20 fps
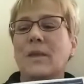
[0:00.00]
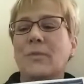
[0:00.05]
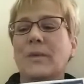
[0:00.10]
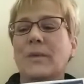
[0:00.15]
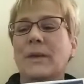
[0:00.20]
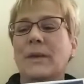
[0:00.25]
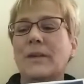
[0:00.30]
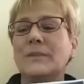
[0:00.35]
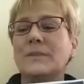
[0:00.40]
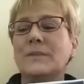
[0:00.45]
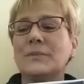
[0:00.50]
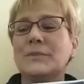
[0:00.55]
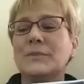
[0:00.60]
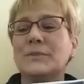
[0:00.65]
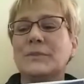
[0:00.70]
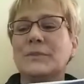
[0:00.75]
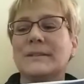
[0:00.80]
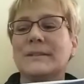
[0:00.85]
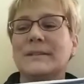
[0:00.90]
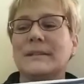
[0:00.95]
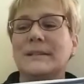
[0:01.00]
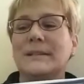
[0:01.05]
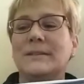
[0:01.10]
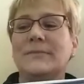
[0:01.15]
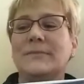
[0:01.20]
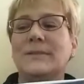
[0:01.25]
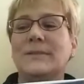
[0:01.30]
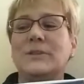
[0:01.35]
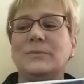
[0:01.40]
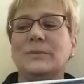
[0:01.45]
We also stress to
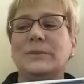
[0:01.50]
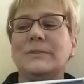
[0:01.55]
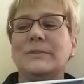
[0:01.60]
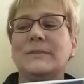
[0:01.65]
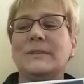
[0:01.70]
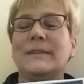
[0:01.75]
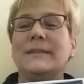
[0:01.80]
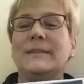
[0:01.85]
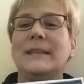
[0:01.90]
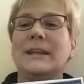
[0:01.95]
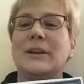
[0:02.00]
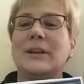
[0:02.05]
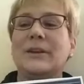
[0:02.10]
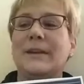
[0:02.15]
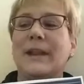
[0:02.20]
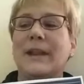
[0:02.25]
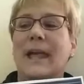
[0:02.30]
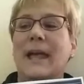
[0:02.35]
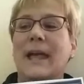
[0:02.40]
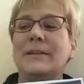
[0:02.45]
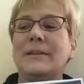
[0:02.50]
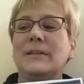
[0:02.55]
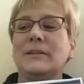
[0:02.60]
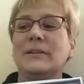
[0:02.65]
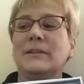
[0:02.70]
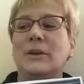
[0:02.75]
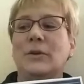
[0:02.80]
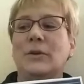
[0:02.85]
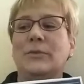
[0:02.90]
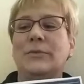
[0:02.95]
individuals that they are not
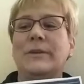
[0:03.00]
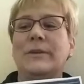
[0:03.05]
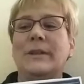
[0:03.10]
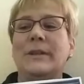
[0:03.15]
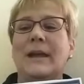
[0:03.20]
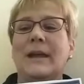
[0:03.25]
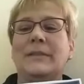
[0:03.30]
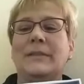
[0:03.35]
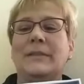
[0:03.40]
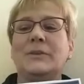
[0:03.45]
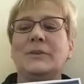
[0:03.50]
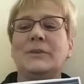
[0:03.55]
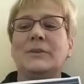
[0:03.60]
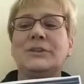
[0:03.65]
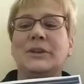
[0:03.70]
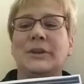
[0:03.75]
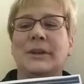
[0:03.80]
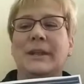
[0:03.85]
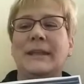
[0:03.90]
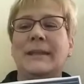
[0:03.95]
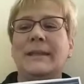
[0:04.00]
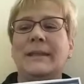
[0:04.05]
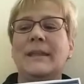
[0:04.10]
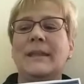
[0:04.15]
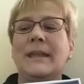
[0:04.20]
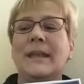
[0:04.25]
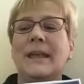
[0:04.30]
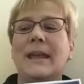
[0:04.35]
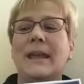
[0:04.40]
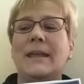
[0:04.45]
alone on their journey
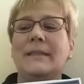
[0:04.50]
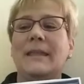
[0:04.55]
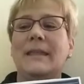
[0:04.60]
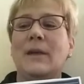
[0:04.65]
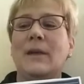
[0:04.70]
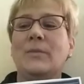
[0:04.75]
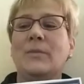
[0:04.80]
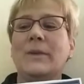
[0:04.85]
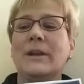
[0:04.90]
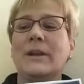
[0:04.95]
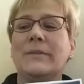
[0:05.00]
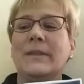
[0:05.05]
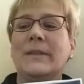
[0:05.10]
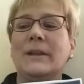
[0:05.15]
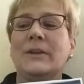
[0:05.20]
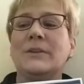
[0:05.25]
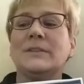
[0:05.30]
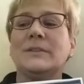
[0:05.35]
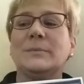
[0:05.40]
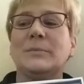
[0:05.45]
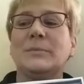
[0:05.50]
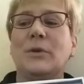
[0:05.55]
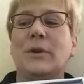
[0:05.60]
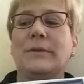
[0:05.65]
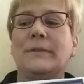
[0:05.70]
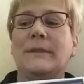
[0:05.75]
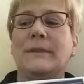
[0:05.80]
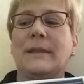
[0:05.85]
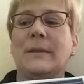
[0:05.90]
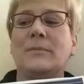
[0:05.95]
and that we are there to
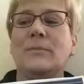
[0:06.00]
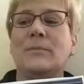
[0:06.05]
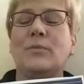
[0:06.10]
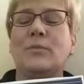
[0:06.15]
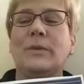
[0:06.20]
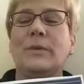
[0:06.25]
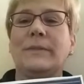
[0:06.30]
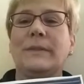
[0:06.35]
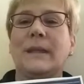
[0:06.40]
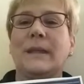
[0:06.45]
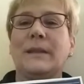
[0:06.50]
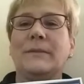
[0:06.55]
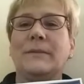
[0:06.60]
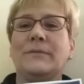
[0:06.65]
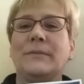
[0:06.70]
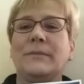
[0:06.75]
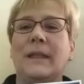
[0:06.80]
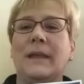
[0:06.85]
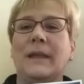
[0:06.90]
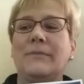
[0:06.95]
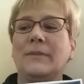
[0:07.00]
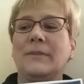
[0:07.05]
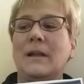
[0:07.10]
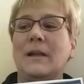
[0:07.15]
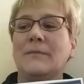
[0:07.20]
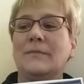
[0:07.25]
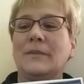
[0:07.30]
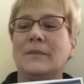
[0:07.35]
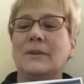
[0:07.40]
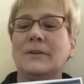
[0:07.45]
support them with end-of-life
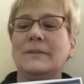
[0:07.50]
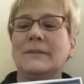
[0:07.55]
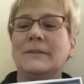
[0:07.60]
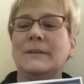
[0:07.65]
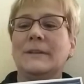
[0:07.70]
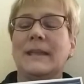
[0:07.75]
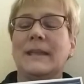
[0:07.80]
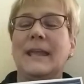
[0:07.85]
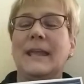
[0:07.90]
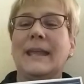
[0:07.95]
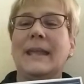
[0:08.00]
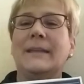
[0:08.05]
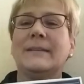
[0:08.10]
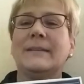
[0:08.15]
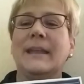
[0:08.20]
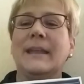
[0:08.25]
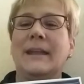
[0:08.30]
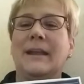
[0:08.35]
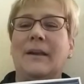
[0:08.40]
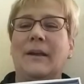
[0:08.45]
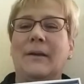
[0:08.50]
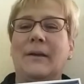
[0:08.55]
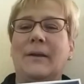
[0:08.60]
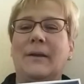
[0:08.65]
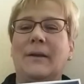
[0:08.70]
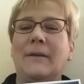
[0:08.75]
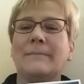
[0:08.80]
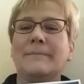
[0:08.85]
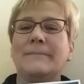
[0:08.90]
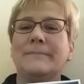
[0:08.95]
comfort and care.
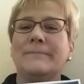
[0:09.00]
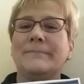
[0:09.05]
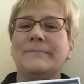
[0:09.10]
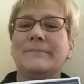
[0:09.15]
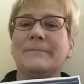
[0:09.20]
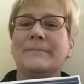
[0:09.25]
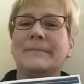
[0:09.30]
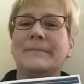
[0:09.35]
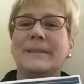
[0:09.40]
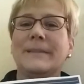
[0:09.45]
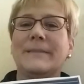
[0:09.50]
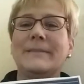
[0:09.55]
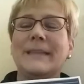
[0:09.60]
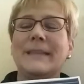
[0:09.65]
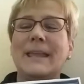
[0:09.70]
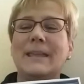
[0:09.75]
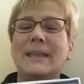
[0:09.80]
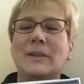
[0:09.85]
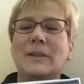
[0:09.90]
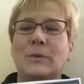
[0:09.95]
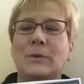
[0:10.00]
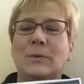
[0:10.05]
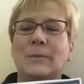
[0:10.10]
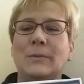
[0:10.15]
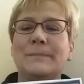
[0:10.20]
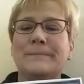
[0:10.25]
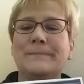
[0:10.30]
Thank you.